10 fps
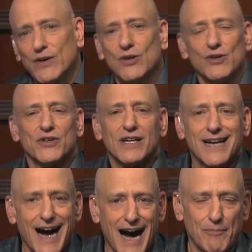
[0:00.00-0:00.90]

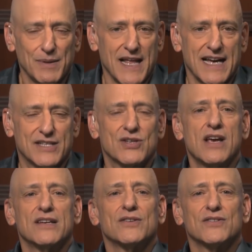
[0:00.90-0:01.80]
difficult,
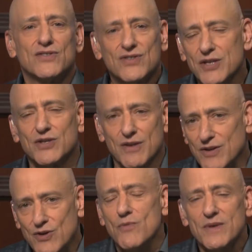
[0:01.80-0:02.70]
complex
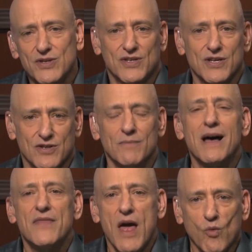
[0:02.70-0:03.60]
system, human
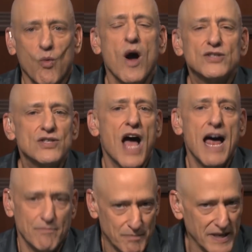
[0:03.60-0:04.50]
system that
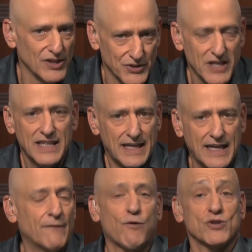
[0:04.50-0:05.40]
was not built
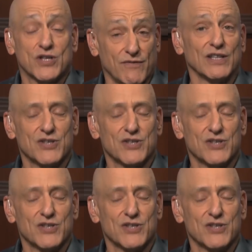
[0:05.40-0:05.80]
for